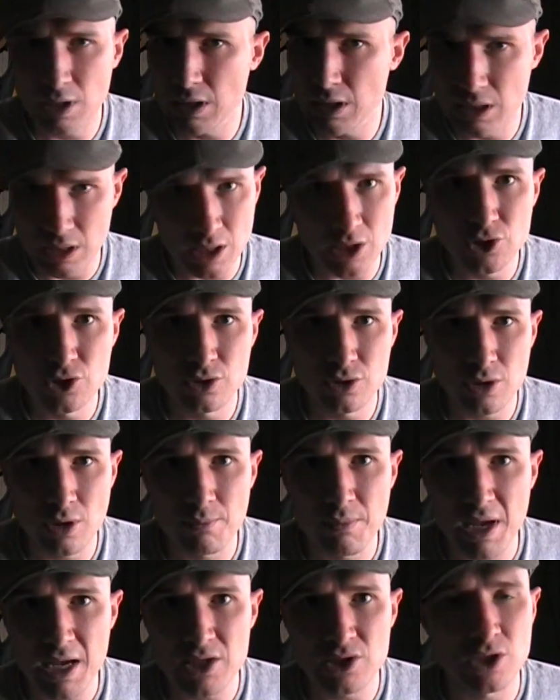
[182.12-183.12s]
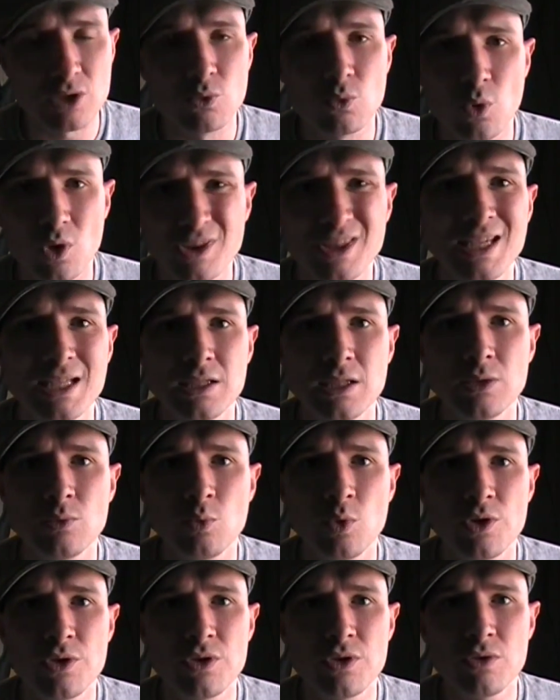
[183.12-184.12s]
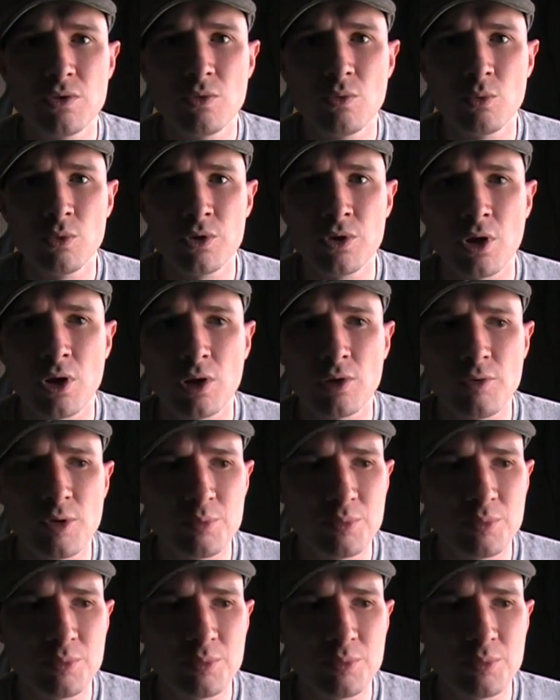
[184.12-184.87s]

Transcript: It's amazing what they did with all of it.